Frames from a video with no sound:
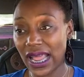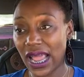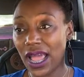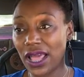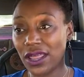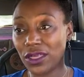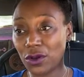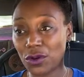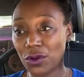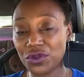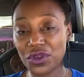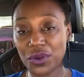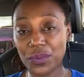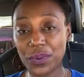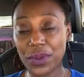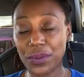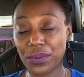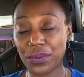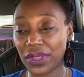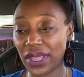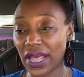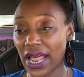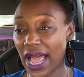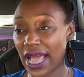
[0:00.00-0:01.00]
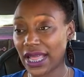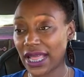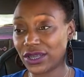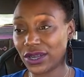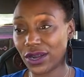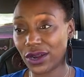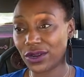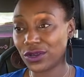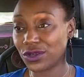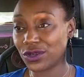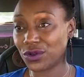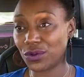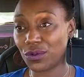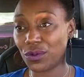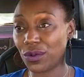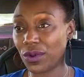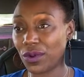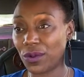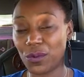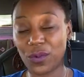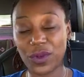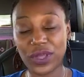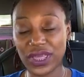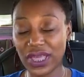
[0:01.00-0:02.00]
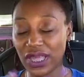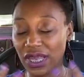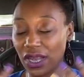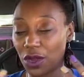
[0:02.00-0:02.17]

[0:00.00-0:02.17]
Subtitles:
those are people that I turn to within a